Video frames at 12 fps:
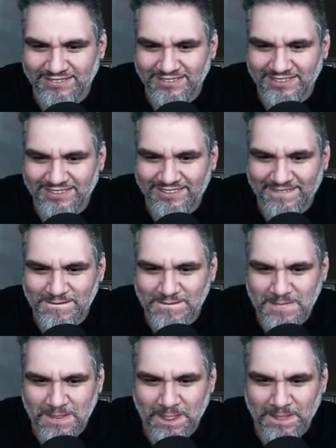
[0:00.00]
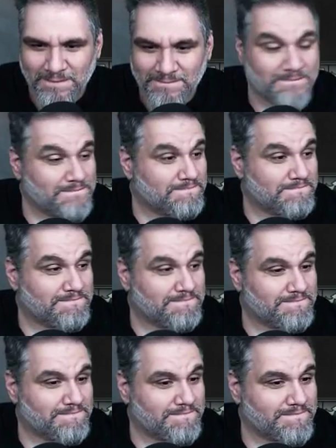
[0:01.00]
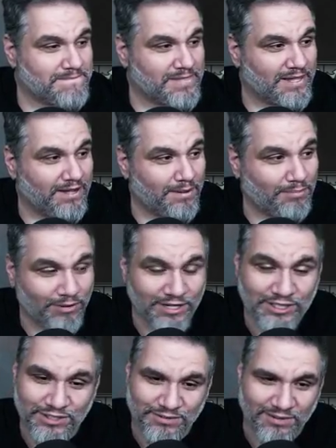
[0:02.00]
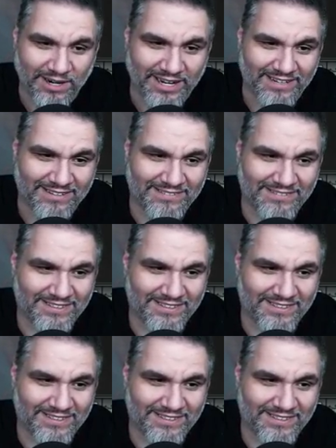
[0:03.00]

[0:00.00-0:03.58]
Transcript: Or as the kids say, preach. Preach is right.